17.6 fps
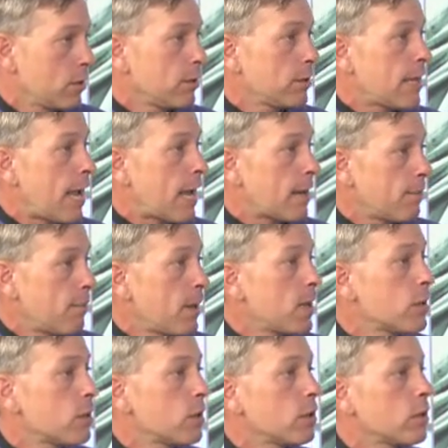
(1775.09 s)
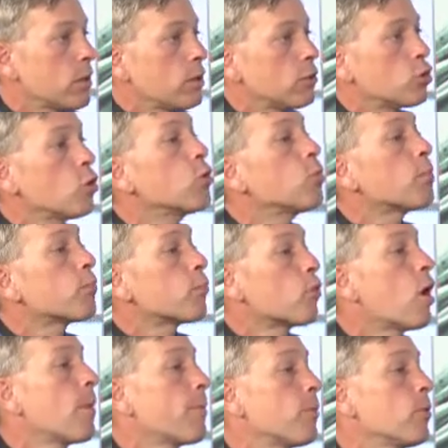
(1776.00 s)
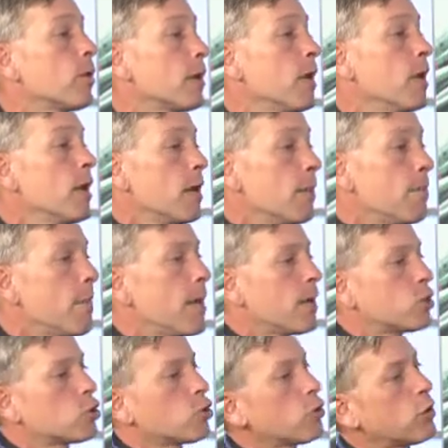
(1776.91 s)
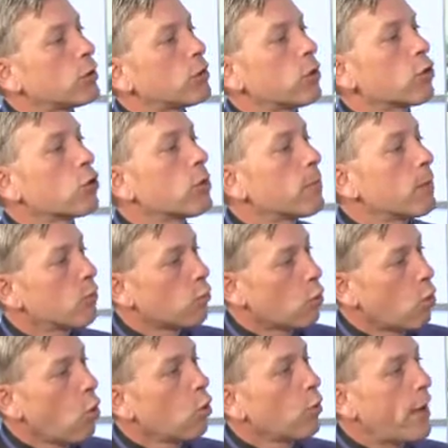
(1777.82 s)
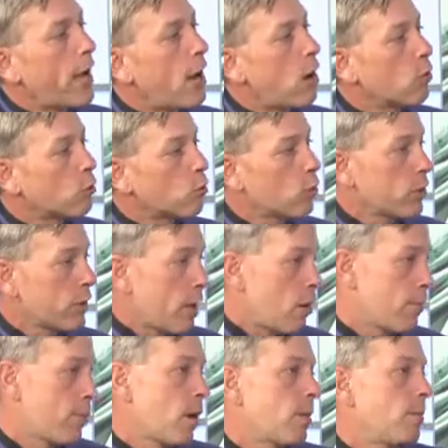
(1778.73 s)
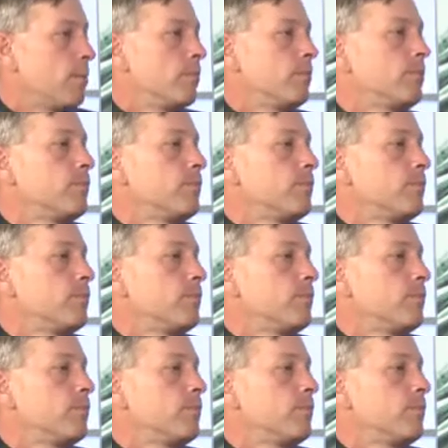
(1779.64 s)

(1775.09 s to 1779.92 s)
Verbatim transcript: databases and don't properly make sure that they're going to be rolled out without Somebody